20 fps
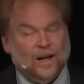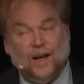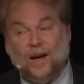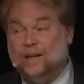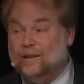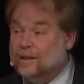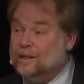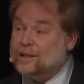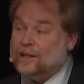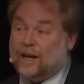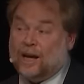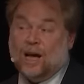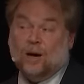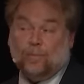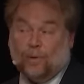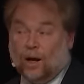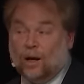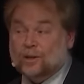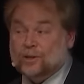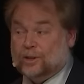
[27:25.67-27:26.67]
And this camp
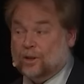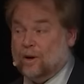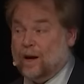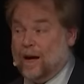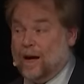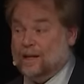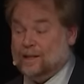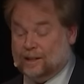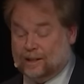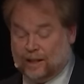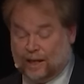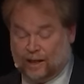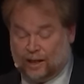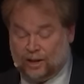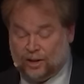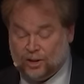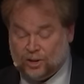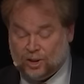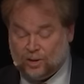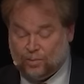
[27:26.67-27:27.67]
also has data
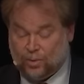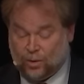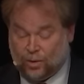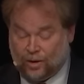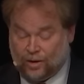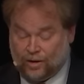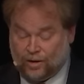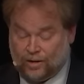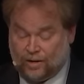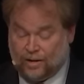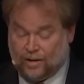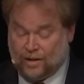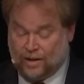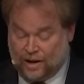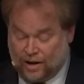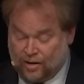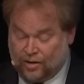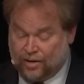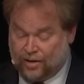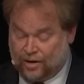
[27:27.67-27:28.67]
to support
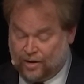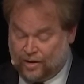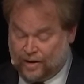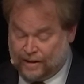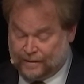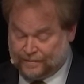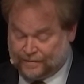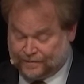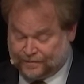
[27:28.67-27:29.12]
their theory.